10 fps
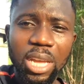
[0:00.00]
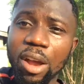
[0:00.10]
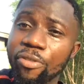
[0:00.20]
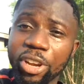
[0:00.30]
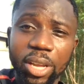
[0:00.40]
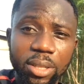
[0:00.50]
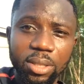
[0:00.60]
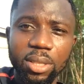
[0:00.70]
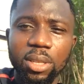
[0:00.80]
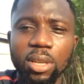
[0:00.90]

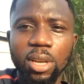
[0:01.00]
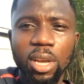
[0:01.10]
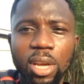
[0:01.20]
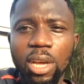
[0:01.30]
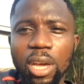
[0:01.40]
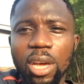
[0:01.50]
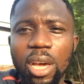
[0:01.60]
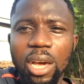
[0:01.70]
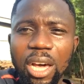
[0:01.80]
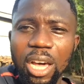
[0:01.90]
Africans.
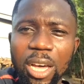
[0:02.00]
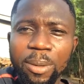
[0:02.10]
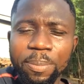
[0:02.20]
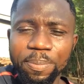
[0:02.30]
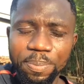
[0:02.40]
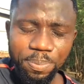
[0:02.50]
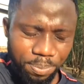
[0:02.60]
Um,